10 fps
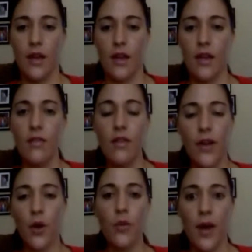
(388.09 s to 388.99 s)
Even if I
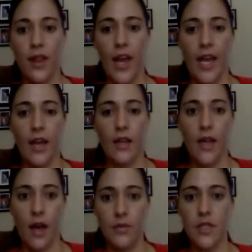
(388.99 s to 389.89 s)
go to bed late, like,
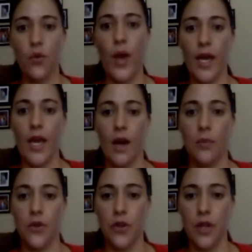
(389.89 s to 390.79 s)
I'm still waking up
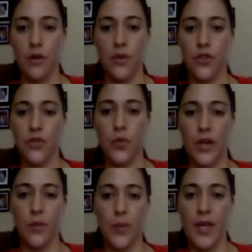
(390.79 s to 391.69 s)
early, which is
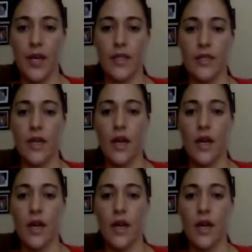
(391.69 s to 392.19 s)
weird because